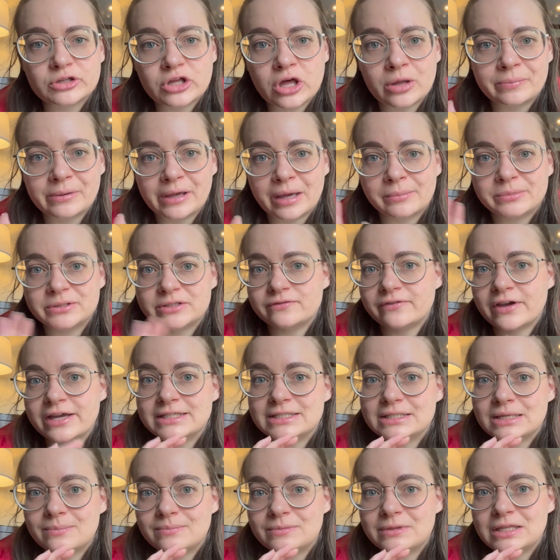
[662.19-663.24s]
I'll be able to
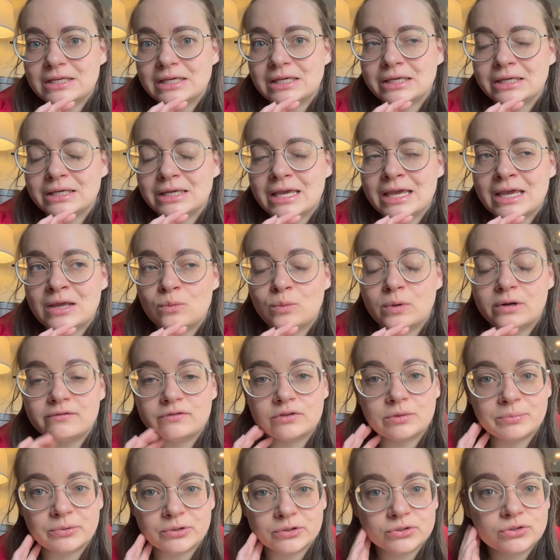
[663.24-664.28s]
find something in one of
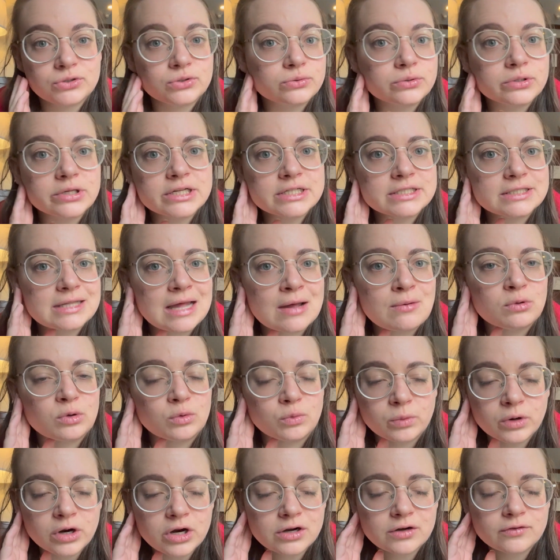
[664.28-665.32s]
the bookstores that will
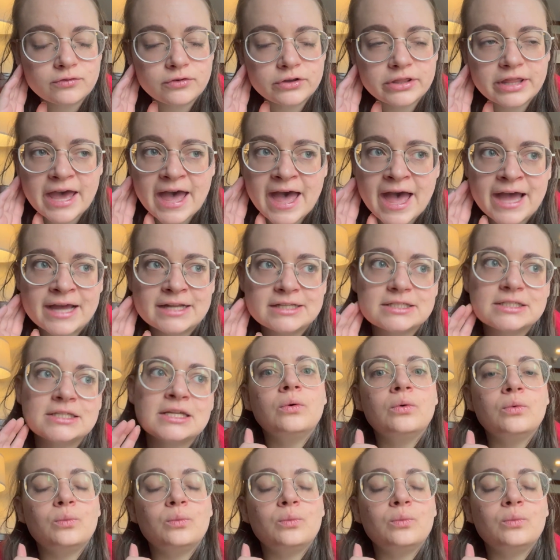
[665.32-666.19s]
work for that.